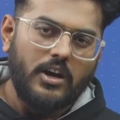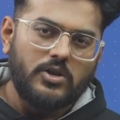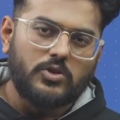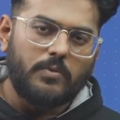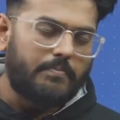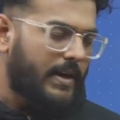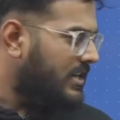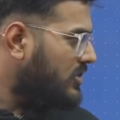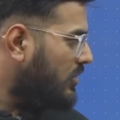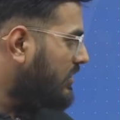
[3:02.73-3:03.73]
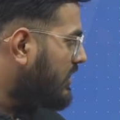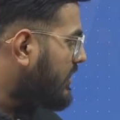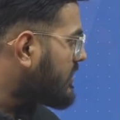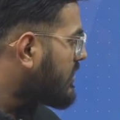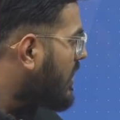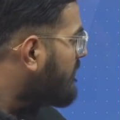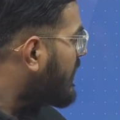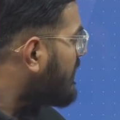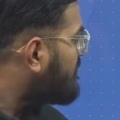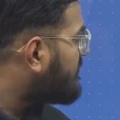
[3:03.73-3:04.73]
So based on this, we
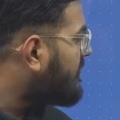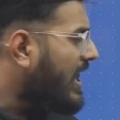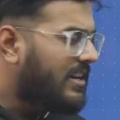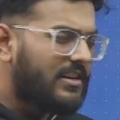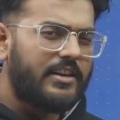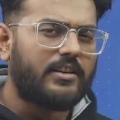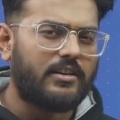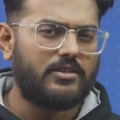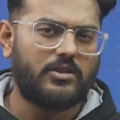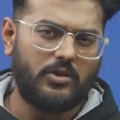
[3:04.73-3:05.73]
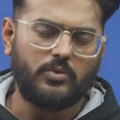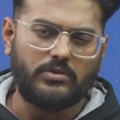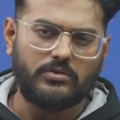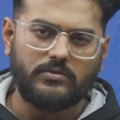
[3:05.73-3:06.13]
can finally conclude